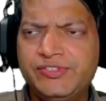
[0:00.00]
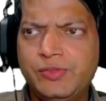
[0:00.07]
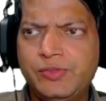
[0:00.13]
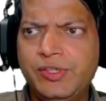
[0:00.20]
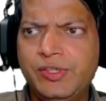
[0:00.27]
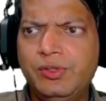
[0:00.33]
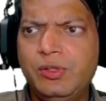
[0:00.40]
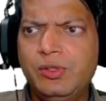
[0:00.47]
So
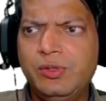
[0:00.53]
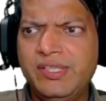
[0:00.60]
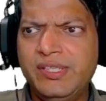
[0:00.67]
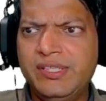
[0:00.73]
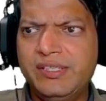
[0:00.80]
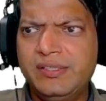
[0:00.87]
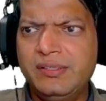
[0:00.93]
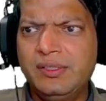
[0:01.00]
we'll go over
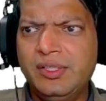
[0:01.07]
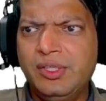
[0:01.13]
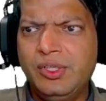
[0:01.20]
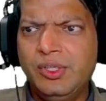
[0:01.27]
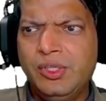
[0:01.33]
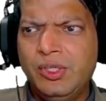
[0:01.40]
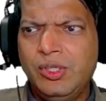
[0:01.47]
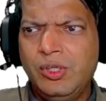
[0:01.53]
here,
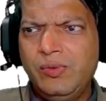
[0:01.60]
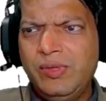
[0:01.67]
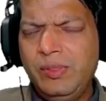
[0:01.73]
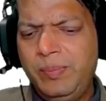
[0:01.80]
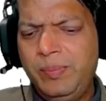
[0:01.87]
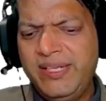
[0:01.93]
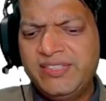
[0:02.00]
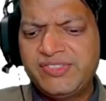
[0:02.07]
we'll
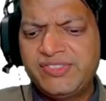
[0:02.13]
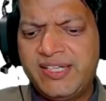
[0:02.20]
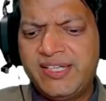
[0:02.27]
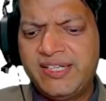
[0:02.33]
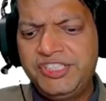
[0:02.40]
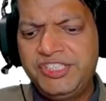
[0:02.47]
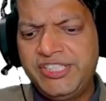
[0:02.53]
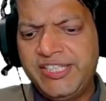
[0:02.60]
place
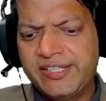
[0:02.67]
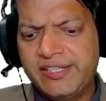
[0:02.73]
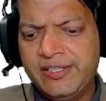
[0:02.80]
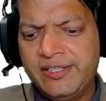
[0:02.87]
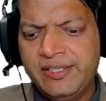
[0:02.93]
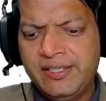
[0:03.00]
our check